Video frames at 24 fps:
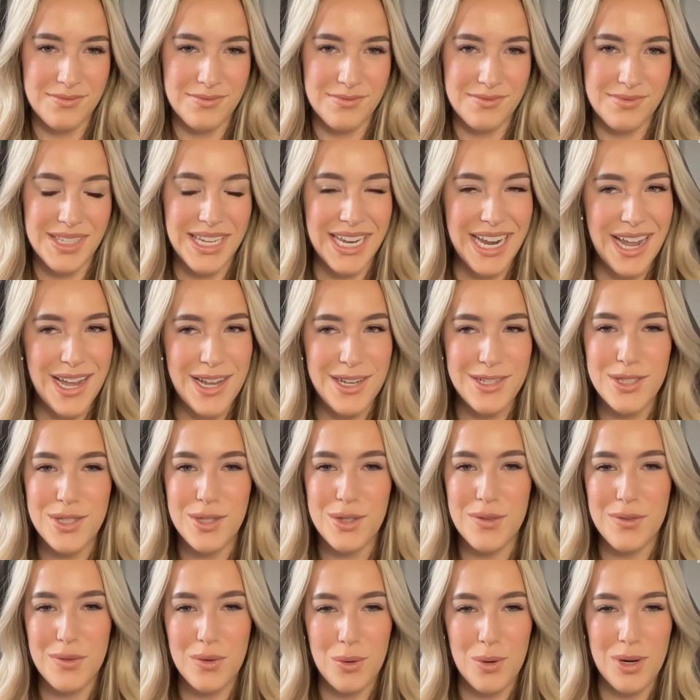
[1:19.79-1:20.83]
Yeah,
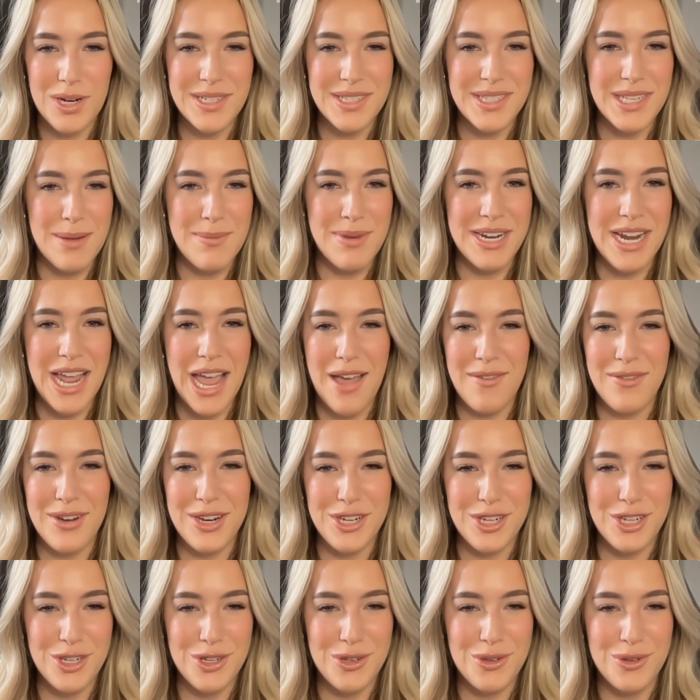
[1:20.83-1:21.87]
so of course, I mean,
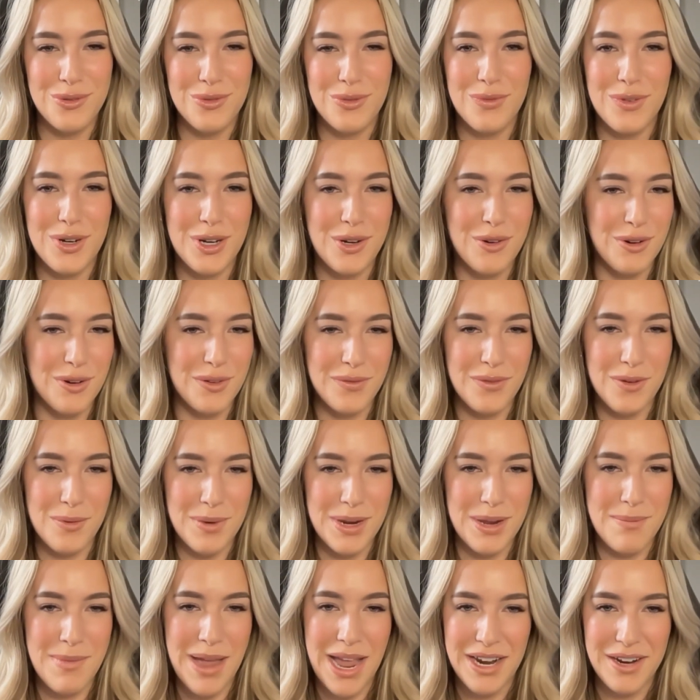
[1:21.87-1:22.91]
having you recruit for
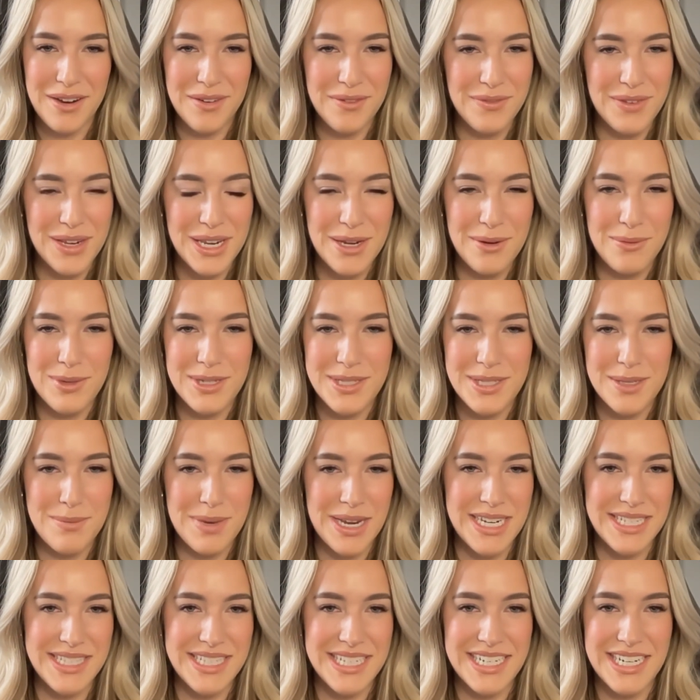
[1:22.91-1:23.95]
me at McAfee was
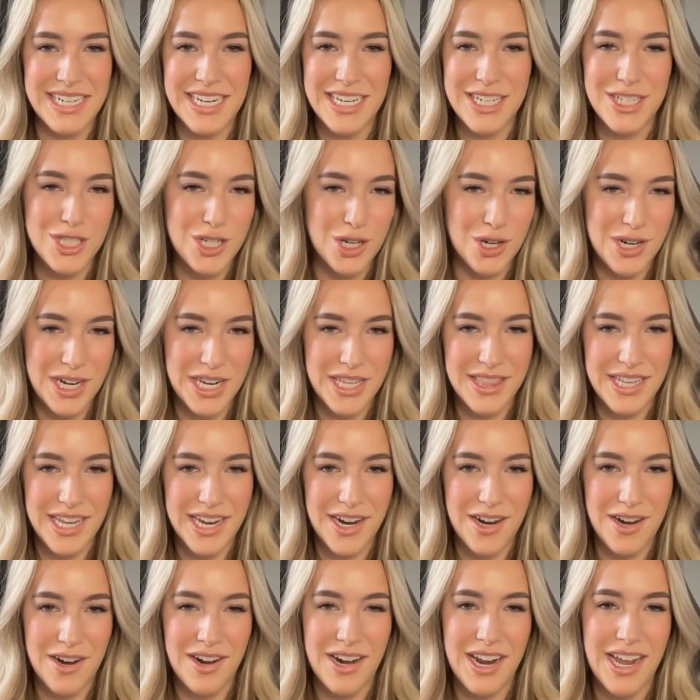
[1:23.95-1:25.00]
amazing and interning
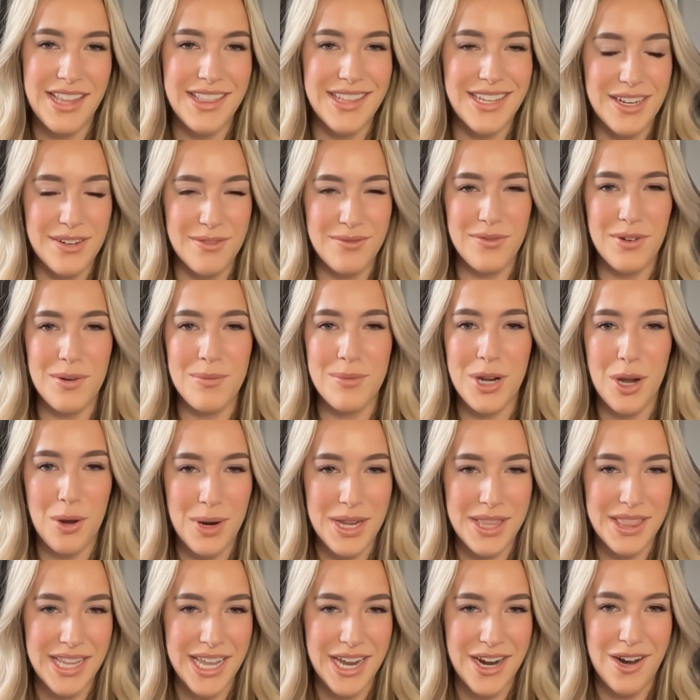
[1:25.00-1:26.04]
there. And then from
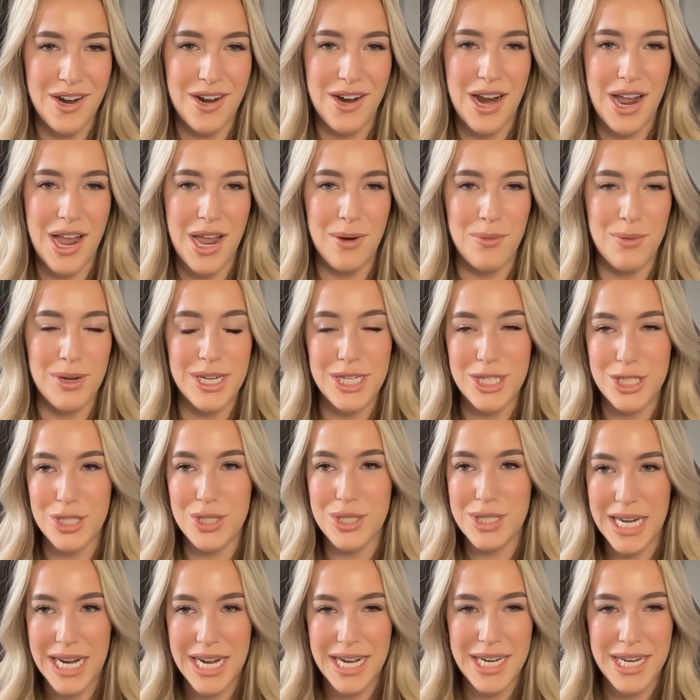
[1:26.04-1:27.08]
going there, I went into
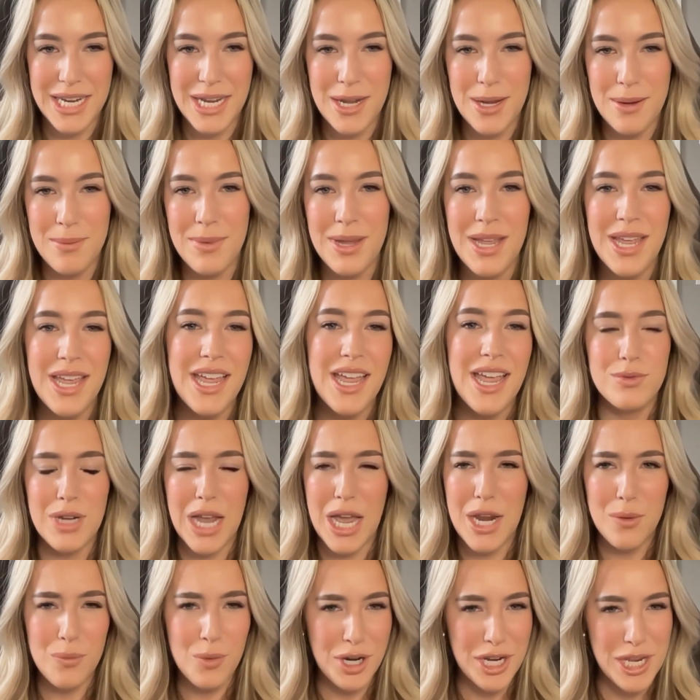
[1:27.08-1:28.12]
Tanium,
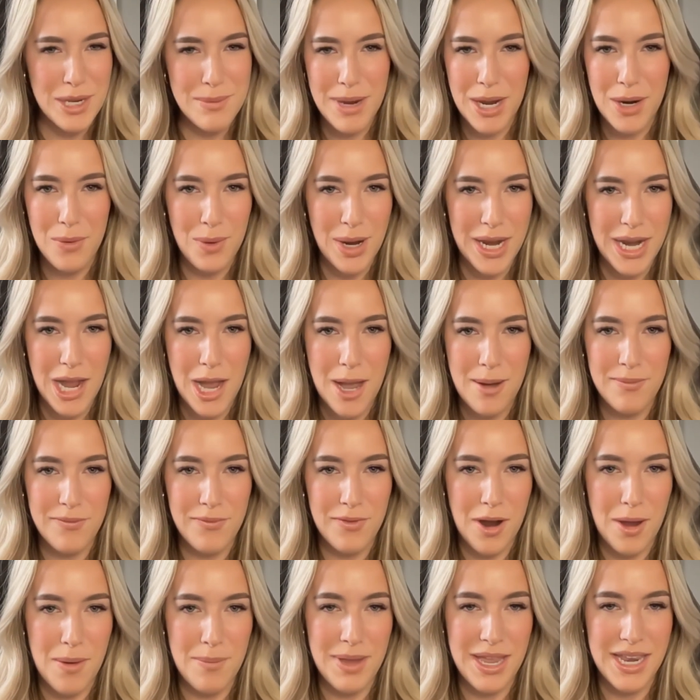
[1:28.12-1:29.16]
kind of working my way up
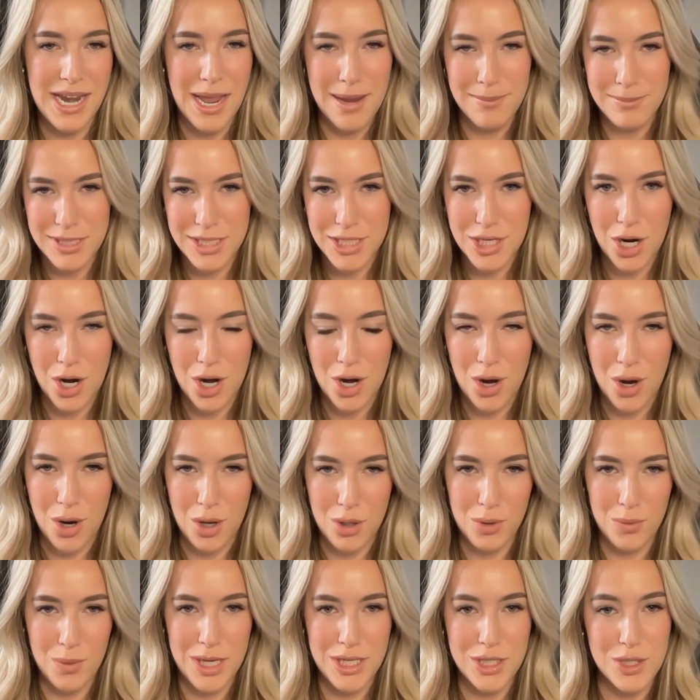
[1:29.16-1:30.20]
from an MDR
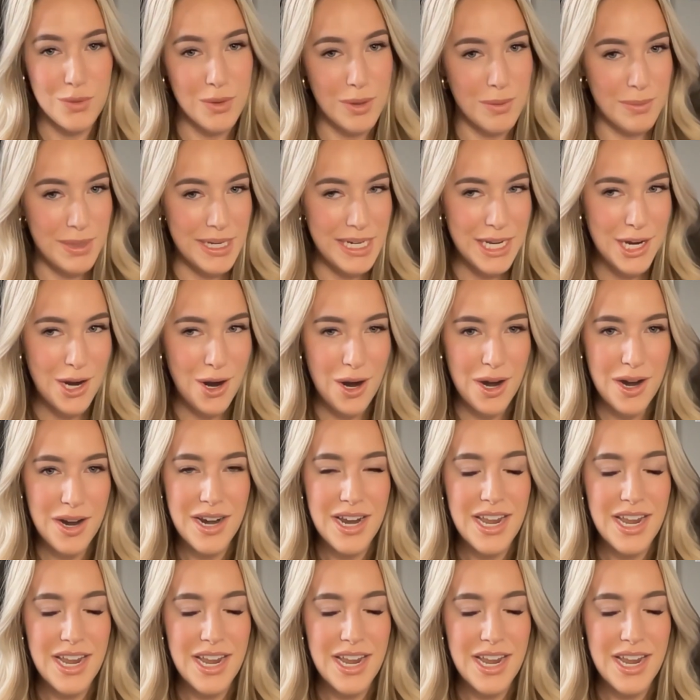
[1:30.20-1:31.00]
all the way to a BDR,